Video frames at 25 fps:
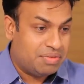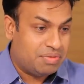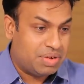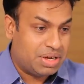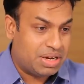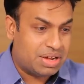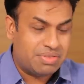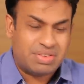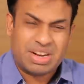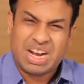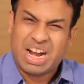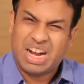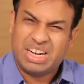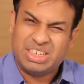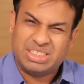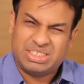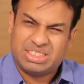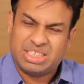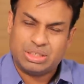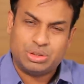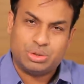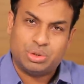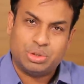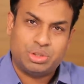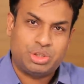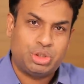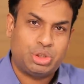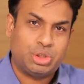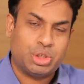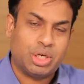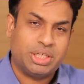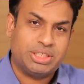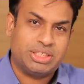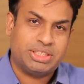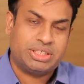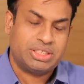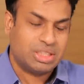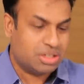We never had such good
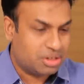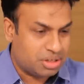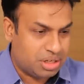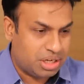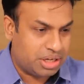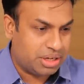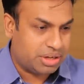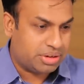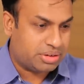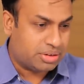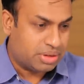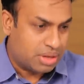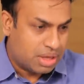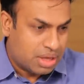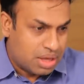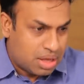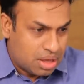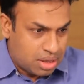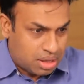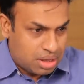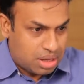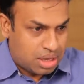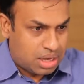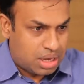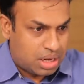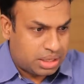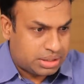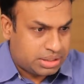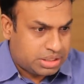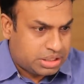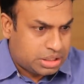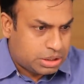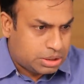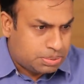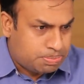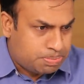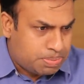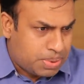choices earlier.
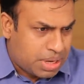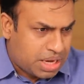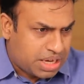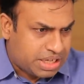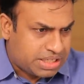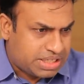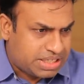This is by